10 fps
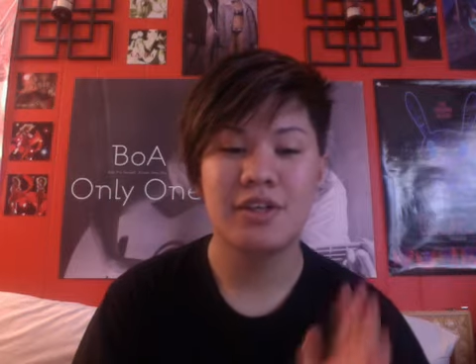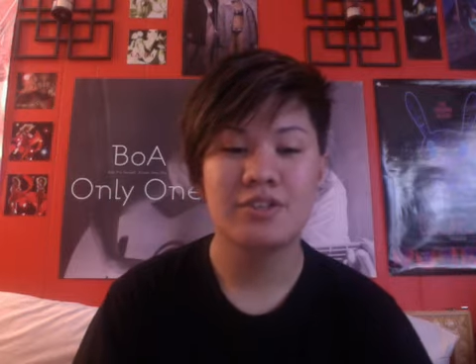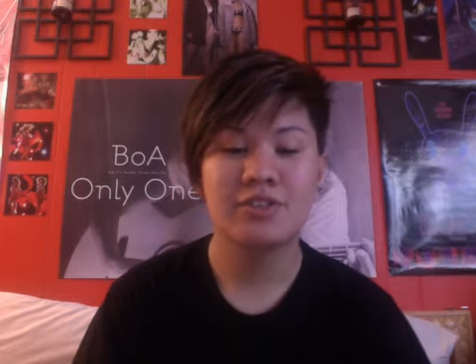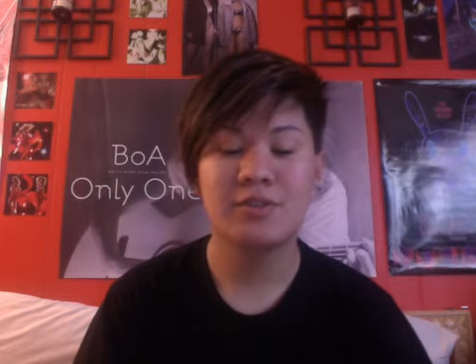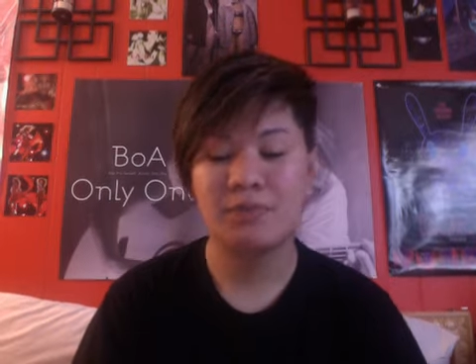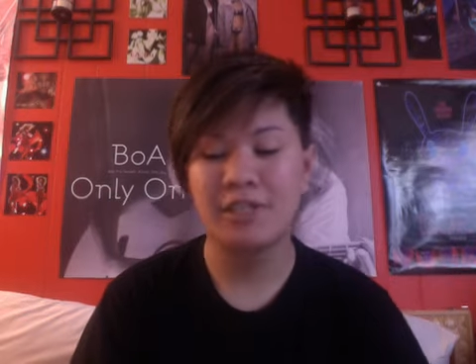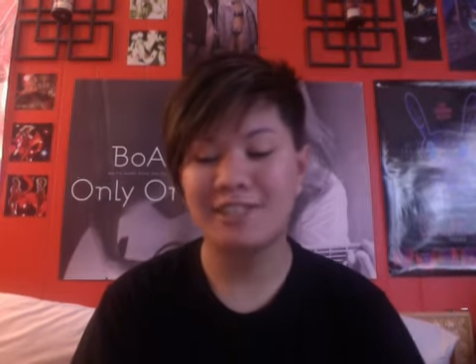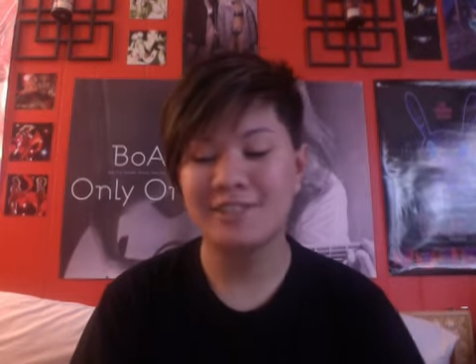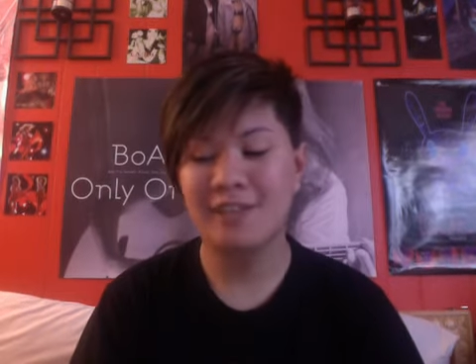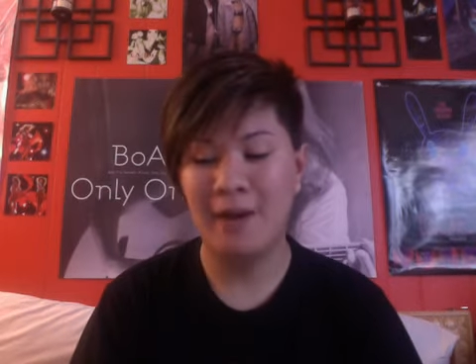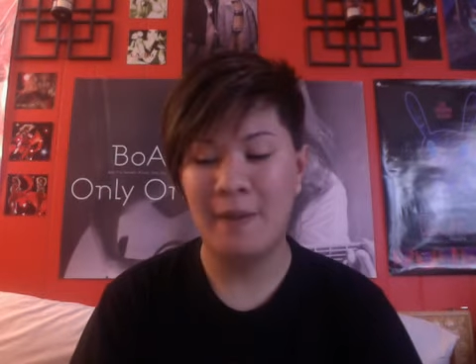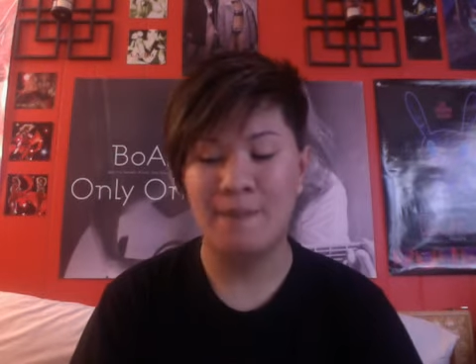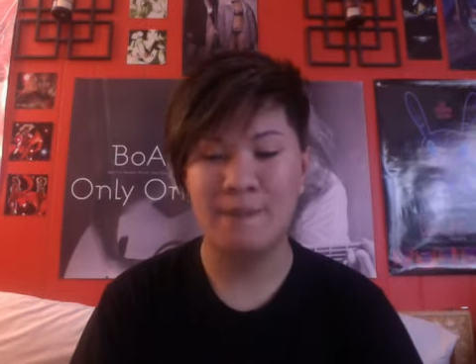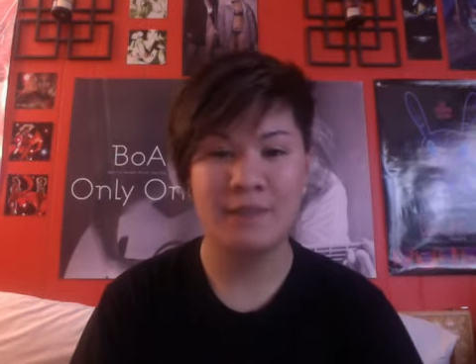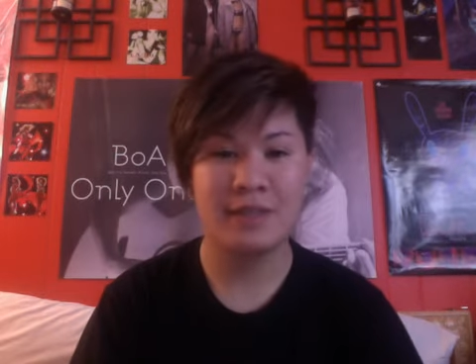so please
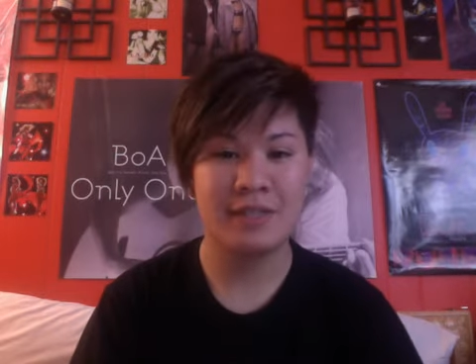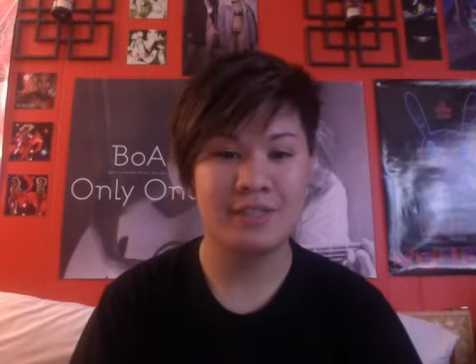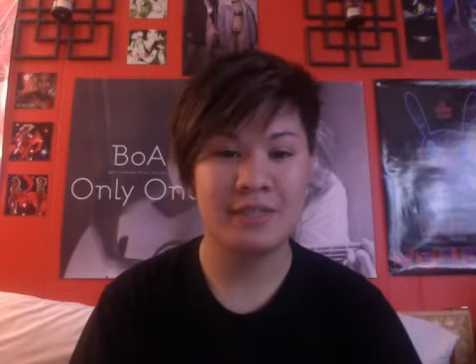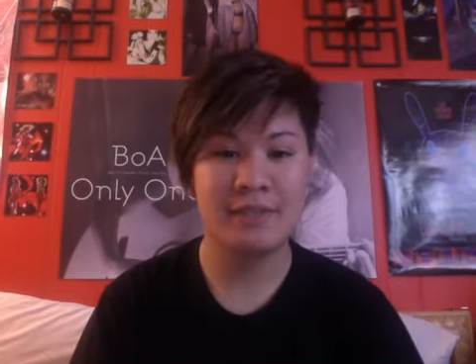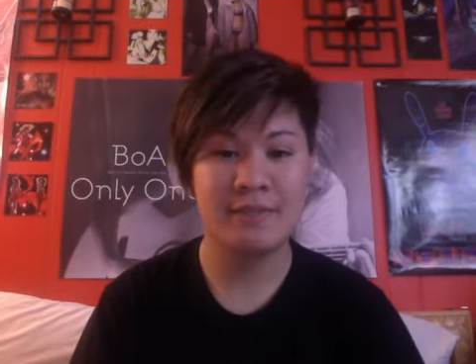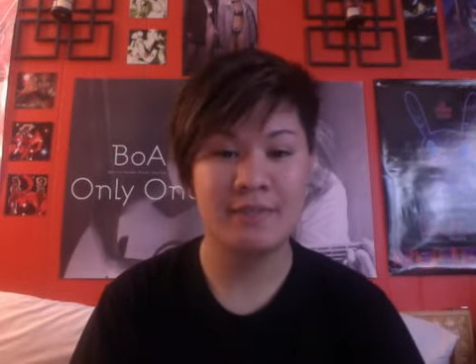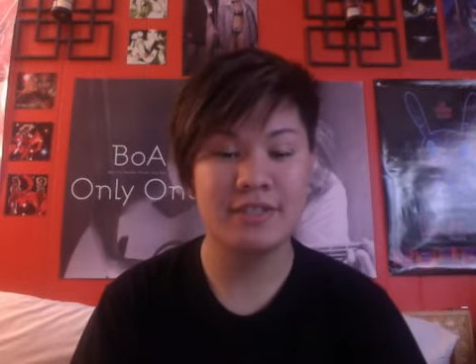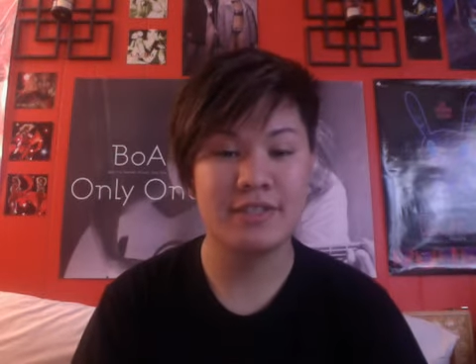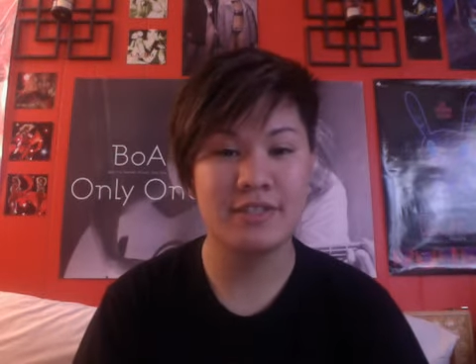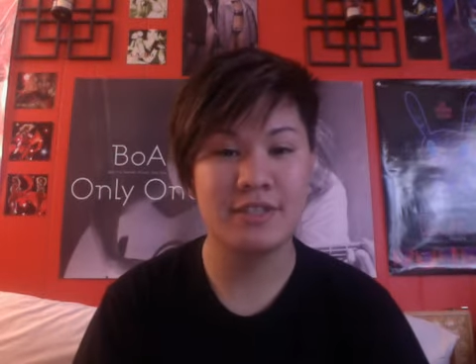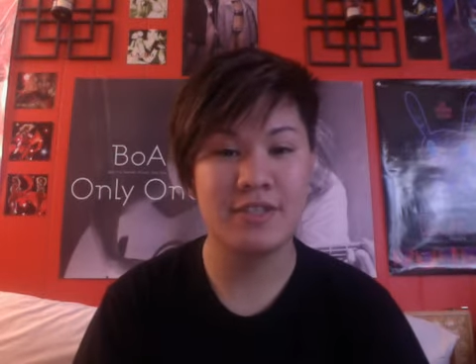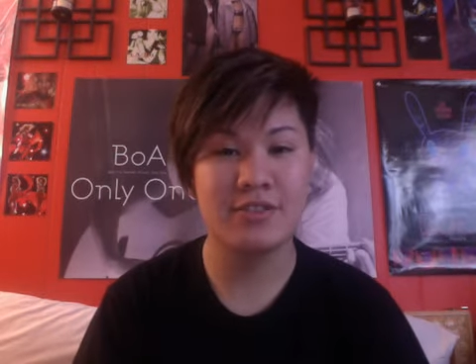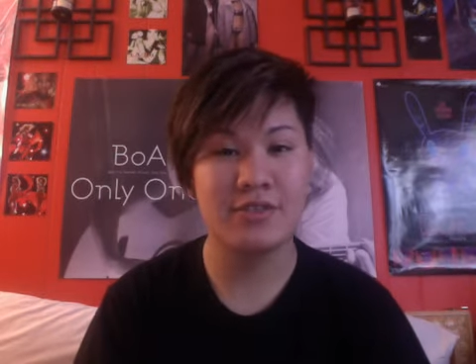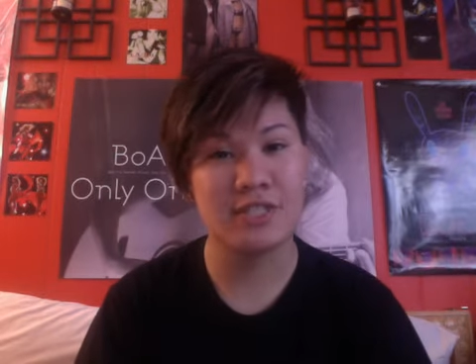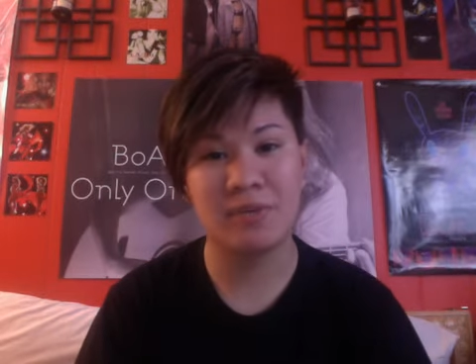um, send me the message as
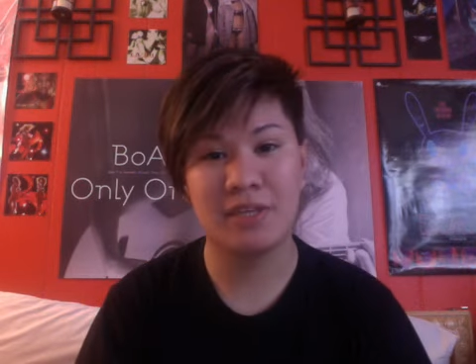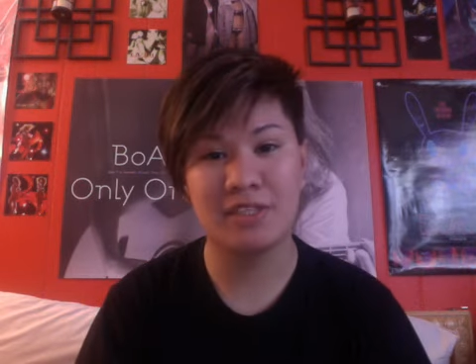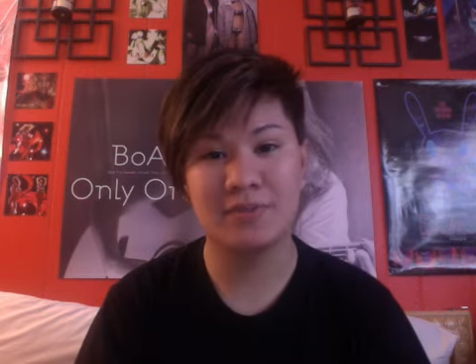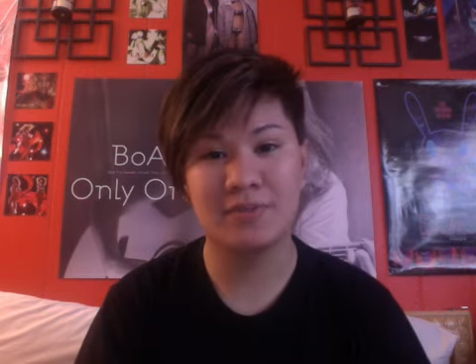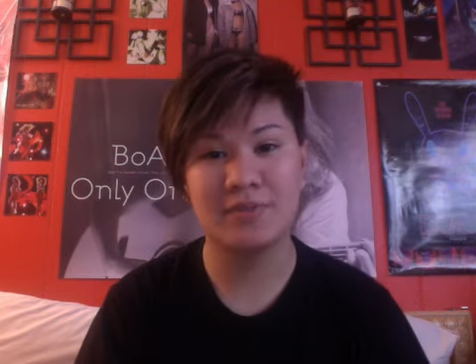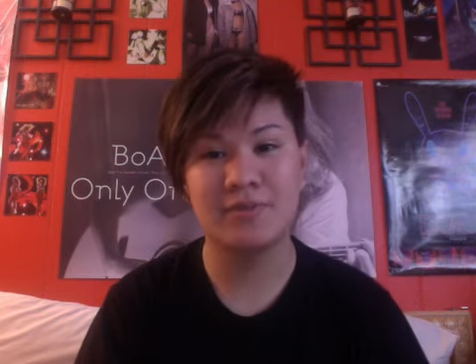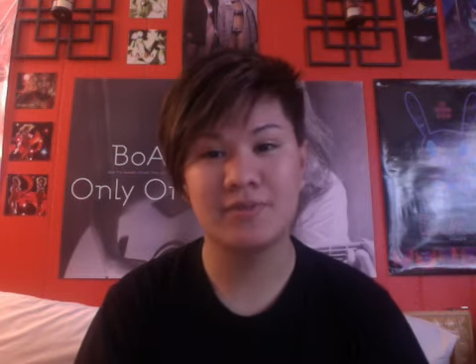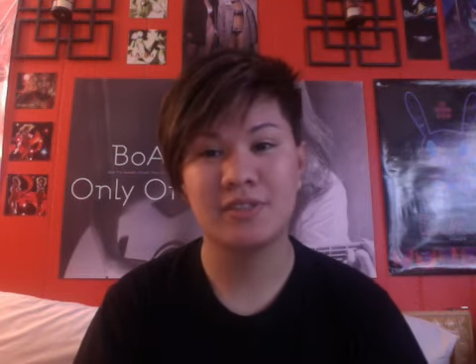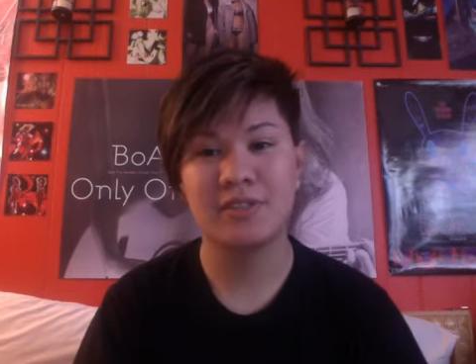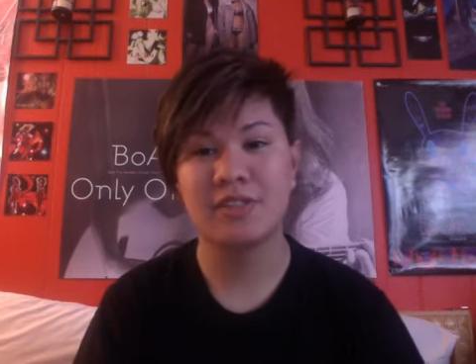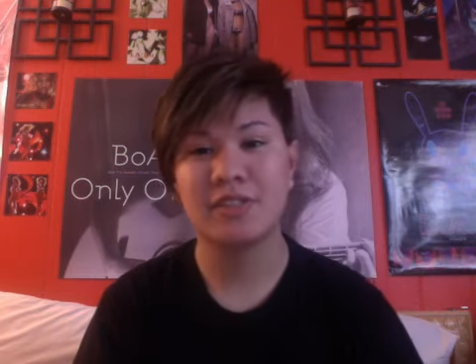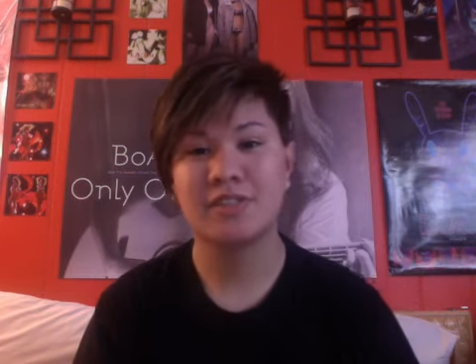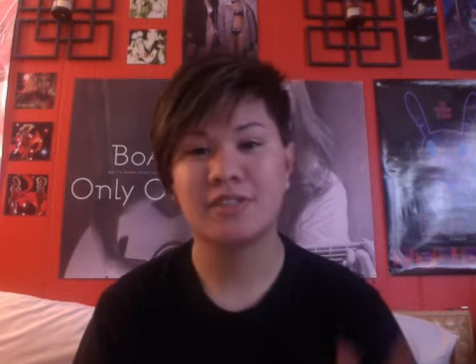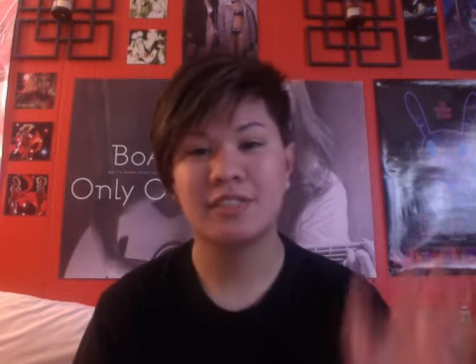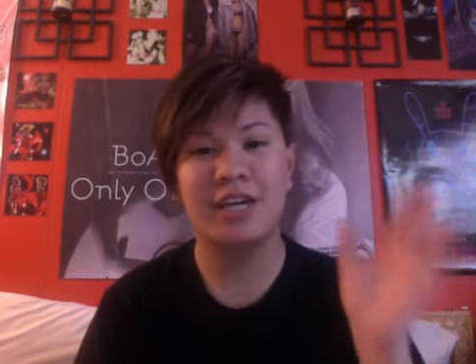soon as possible.
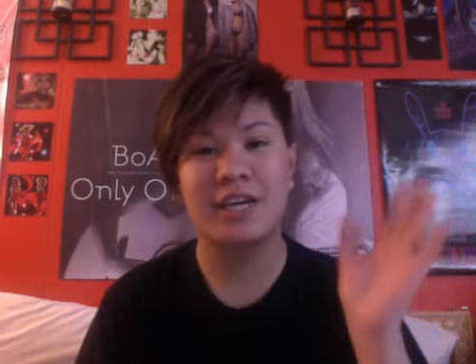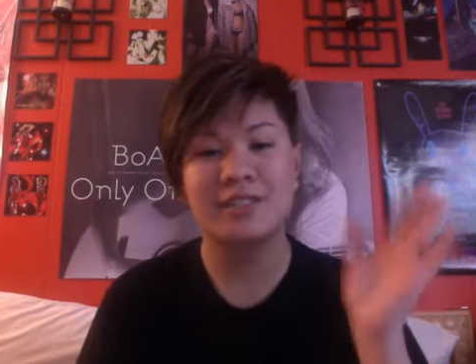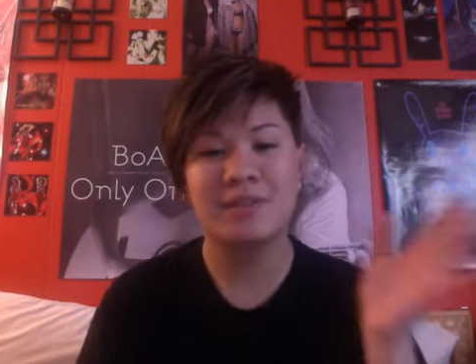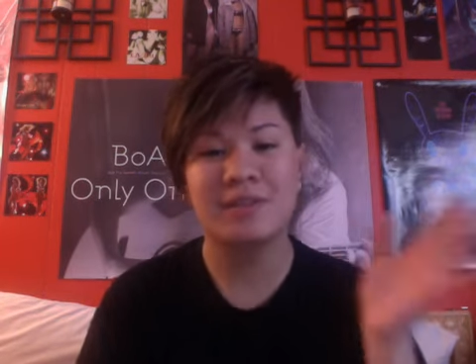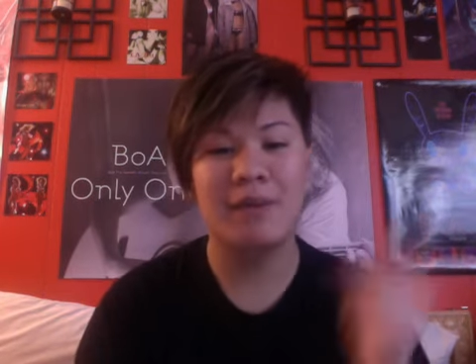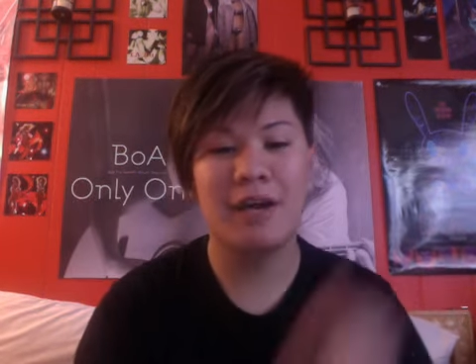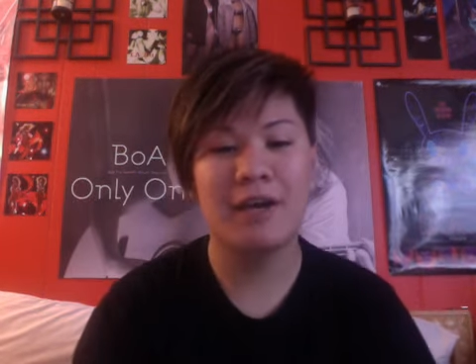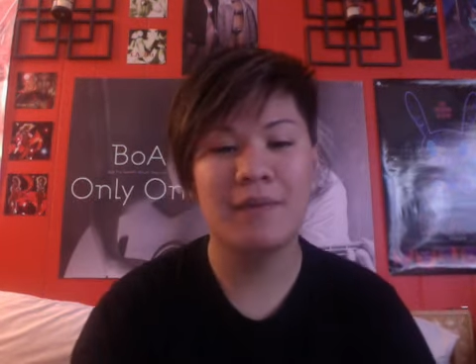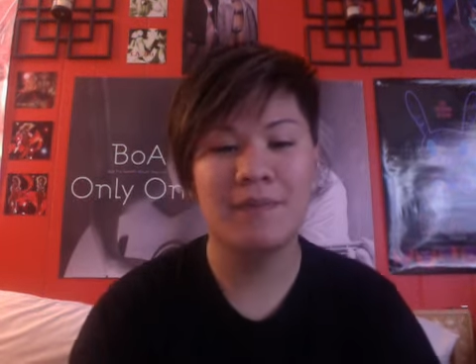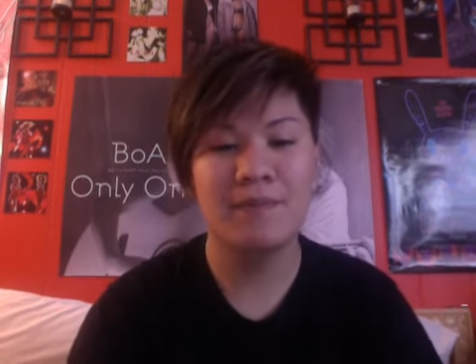See you guys. Bye.